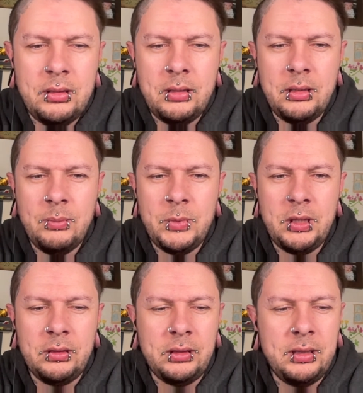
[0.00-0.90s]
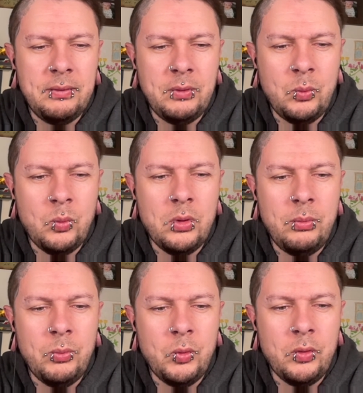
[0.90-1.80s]
I'm gonna give it one
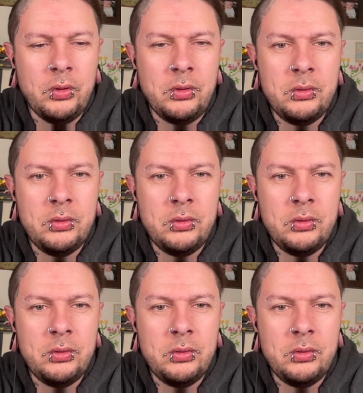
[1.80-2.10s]
more.